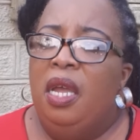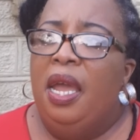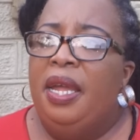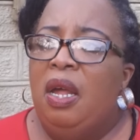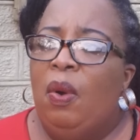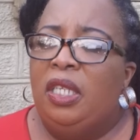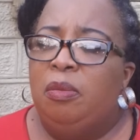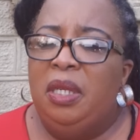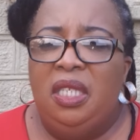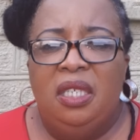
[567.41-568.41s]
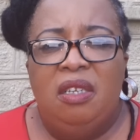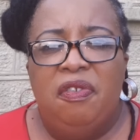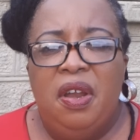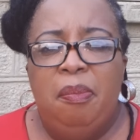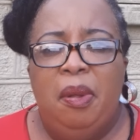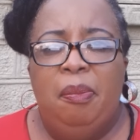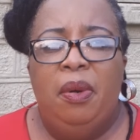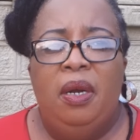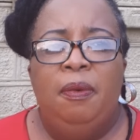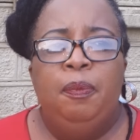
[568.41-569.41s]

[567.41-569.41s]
and I was meeting different people,